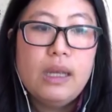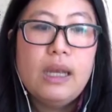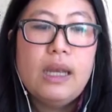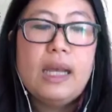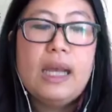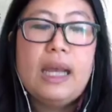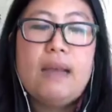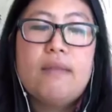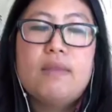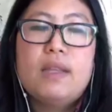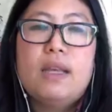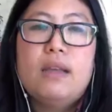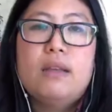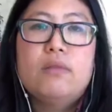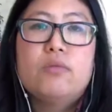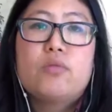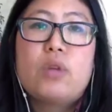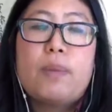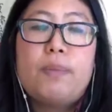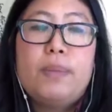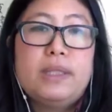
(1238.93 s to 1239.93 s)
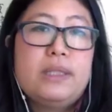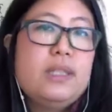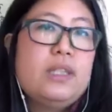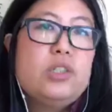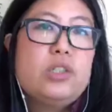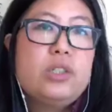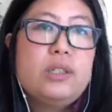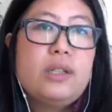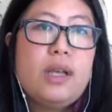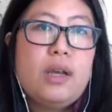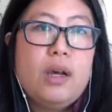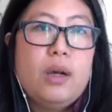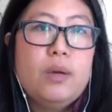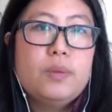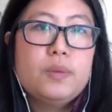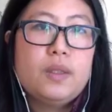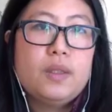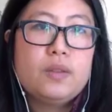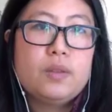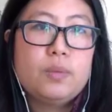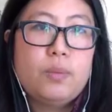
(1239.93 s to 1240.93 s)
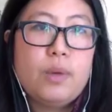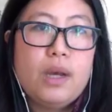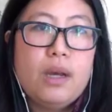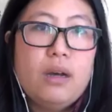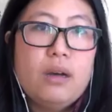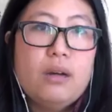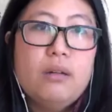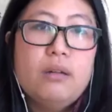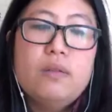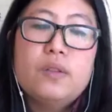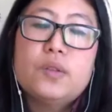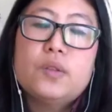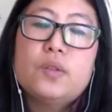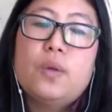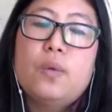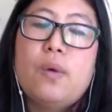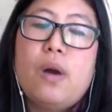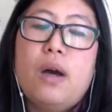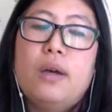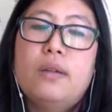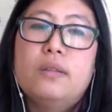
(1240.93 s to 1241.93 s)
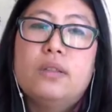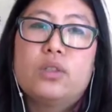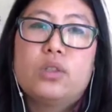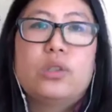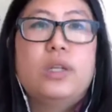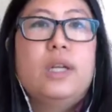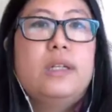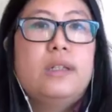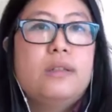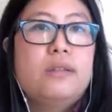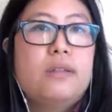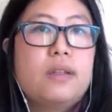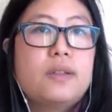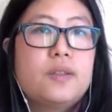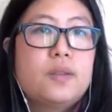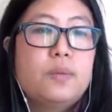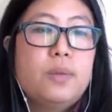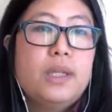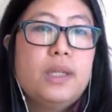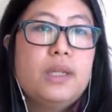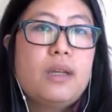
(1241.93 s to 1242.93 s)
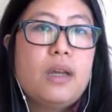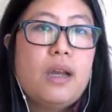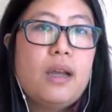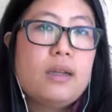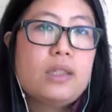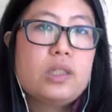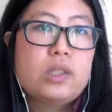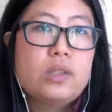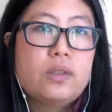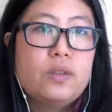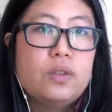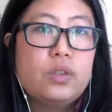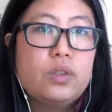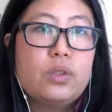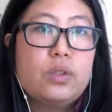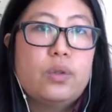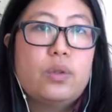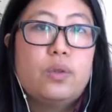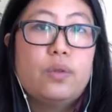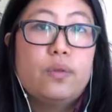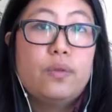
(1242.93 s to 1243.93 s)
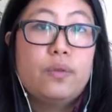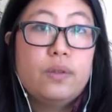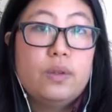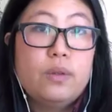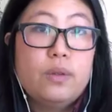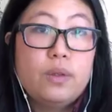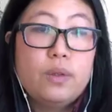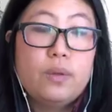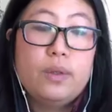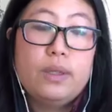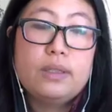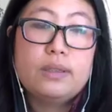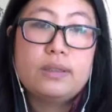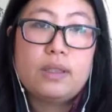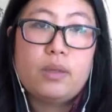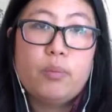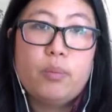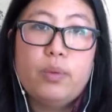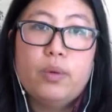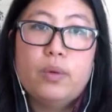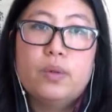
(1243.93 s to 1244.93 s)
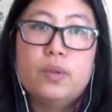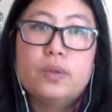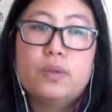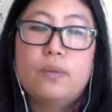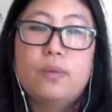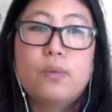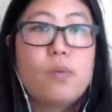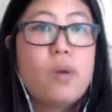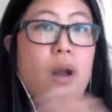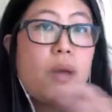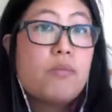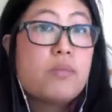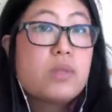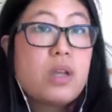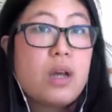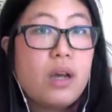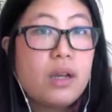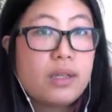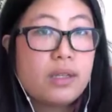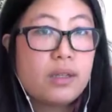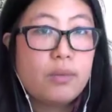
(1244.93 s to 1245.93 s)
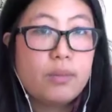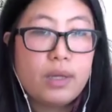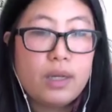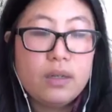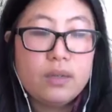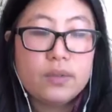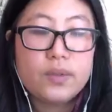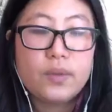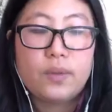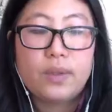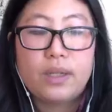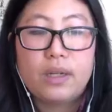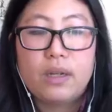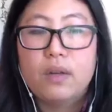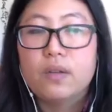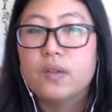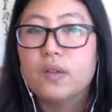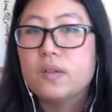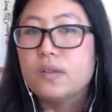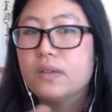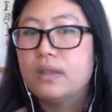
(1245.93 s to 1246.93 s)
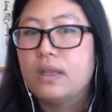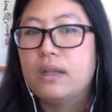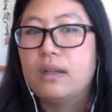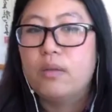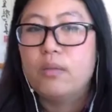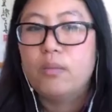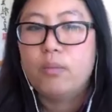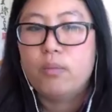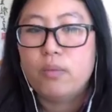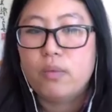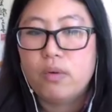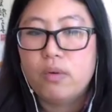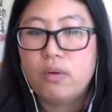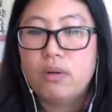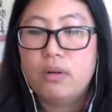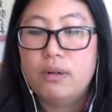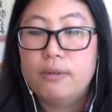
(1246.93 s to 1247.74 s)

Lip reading: And then repetition helps as well. So on the training next week, I'm actually going to show you photo examples of what I'm talking about so you can understand it more.